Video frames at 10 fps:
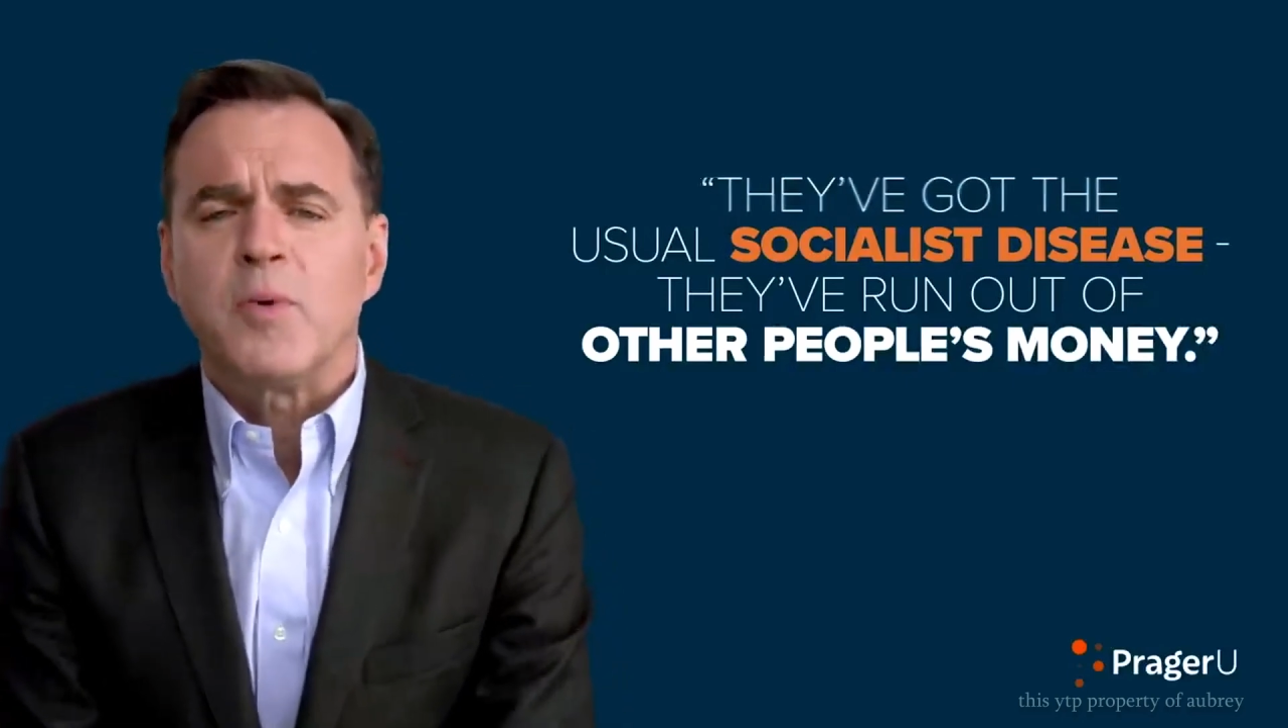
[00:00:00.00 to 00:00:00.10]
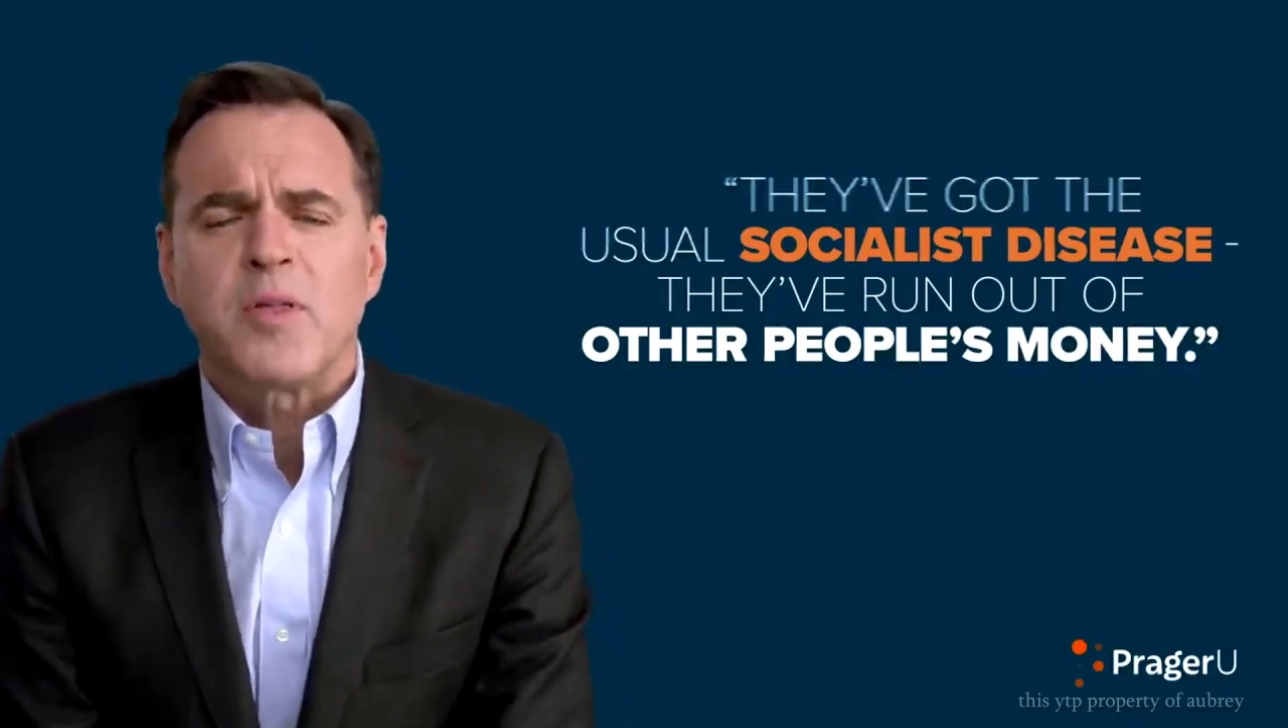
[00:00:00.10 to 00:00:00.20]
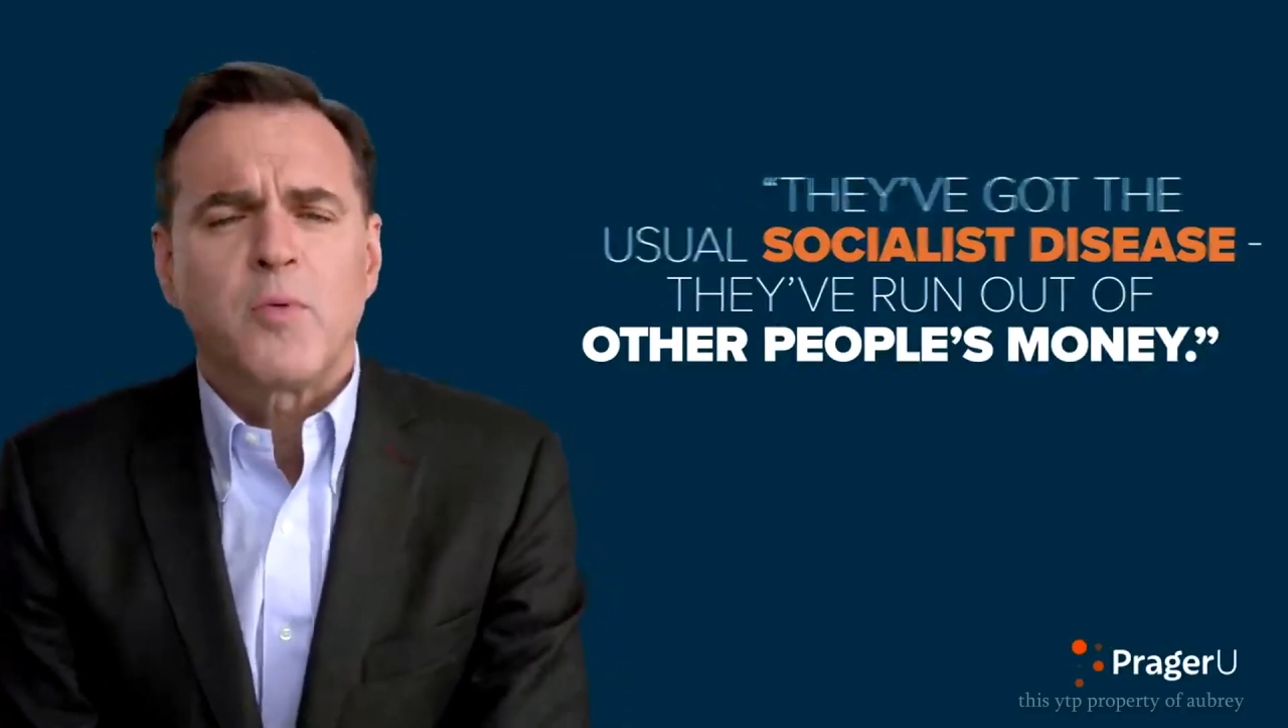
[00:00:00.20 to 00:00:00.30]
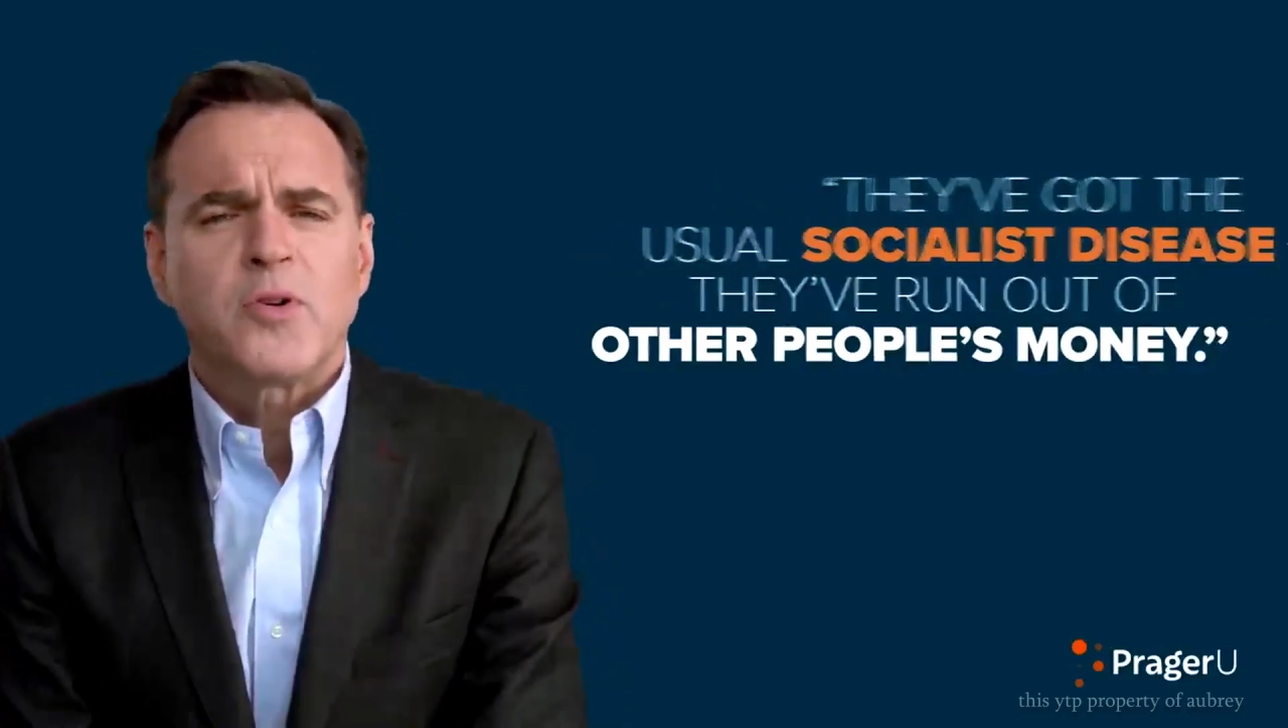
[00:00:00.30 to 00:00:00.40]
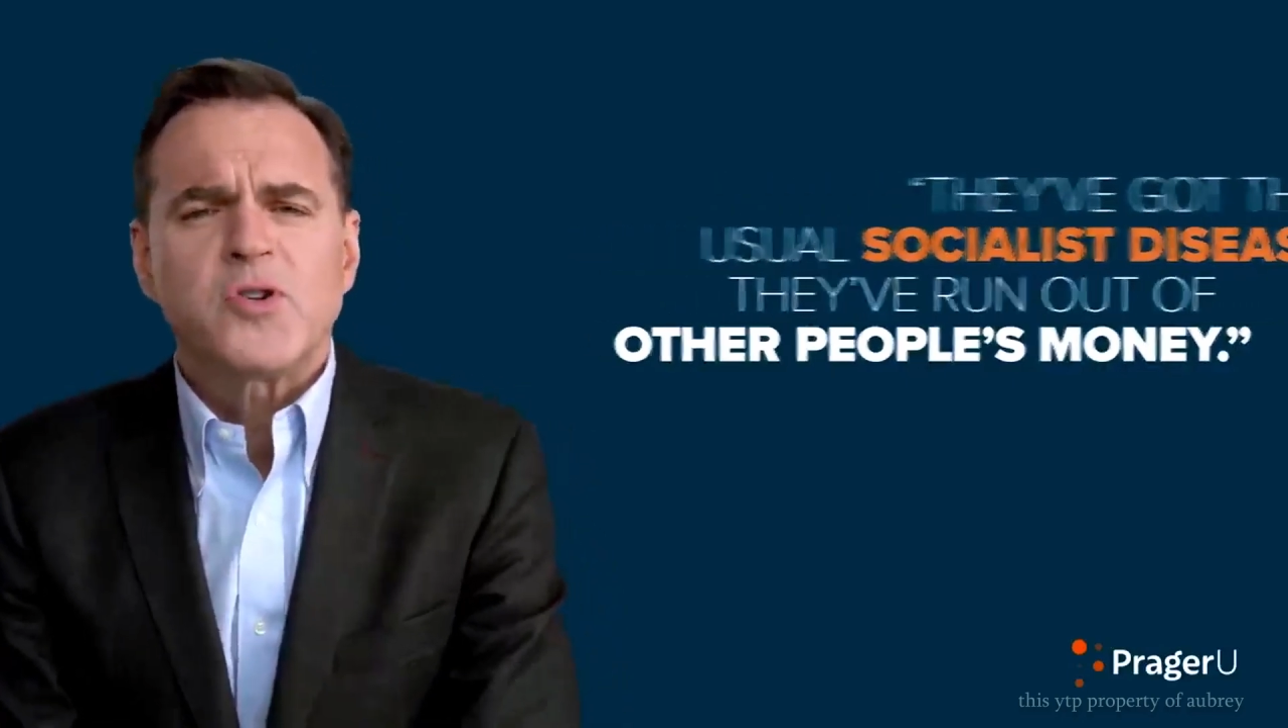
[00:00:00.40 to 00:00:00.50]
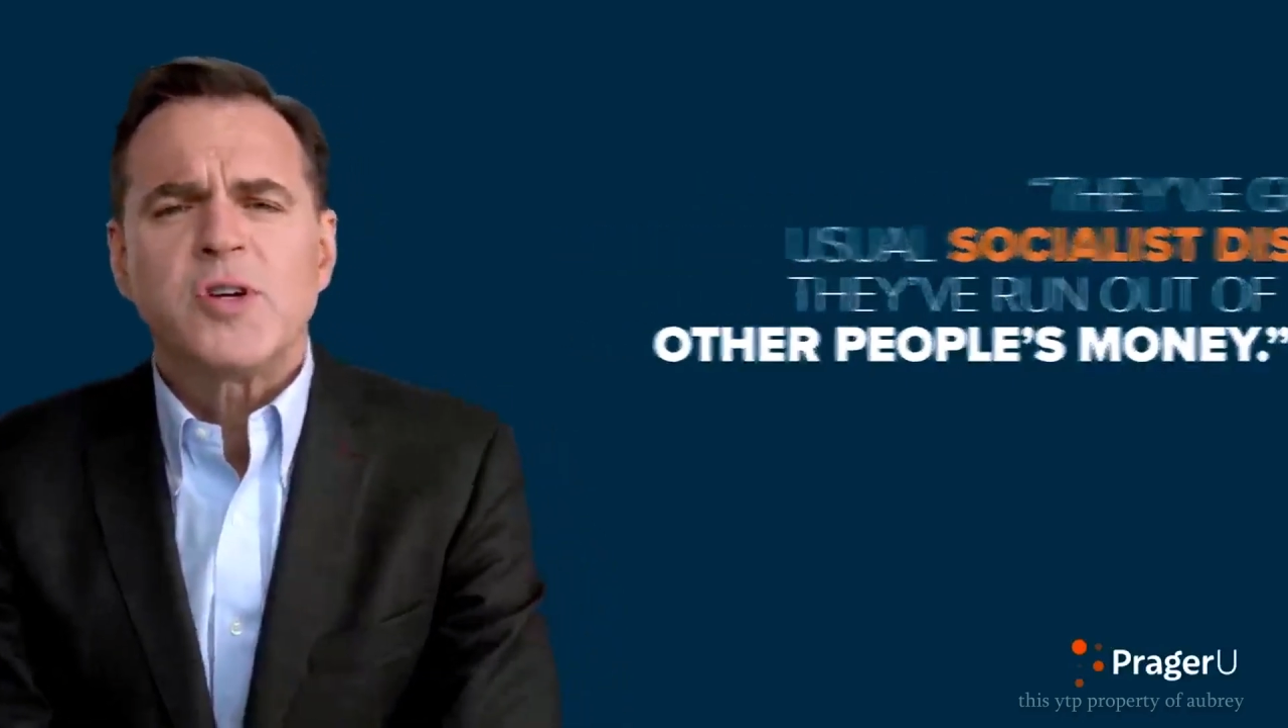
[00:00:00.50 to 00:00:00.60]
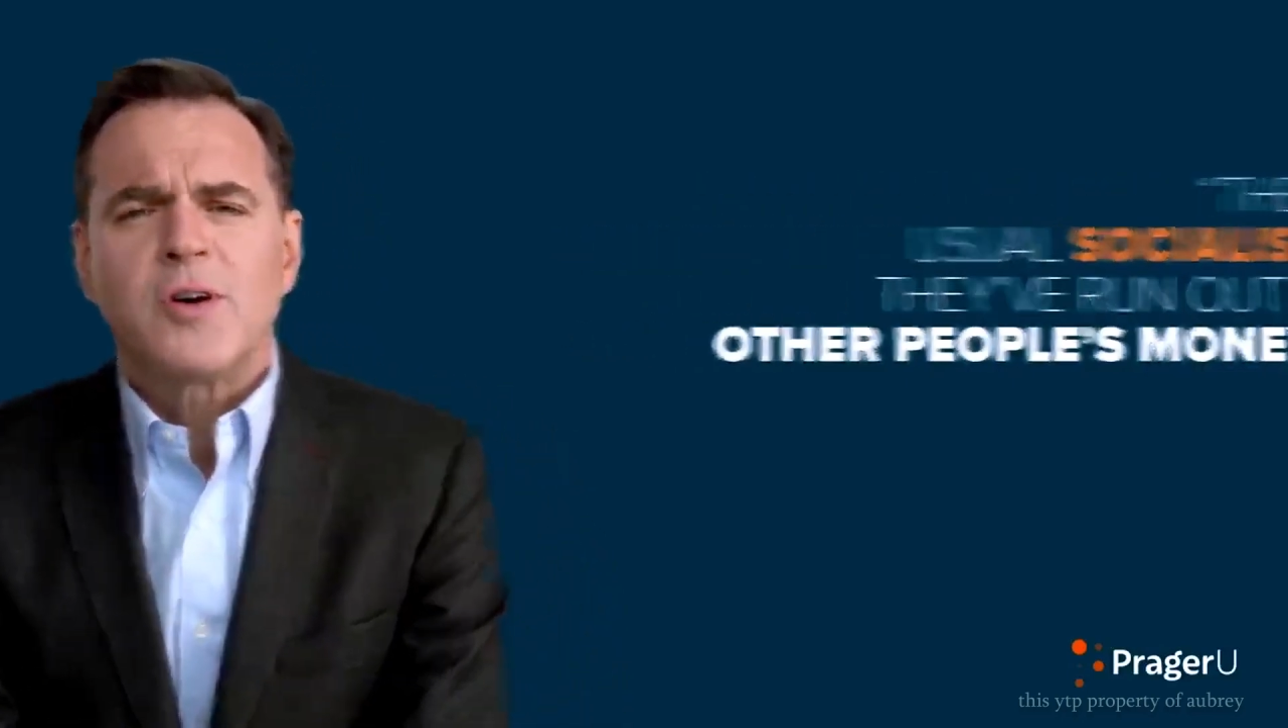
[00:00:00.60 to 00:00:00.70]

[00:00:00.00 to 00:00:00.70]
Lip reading: with what she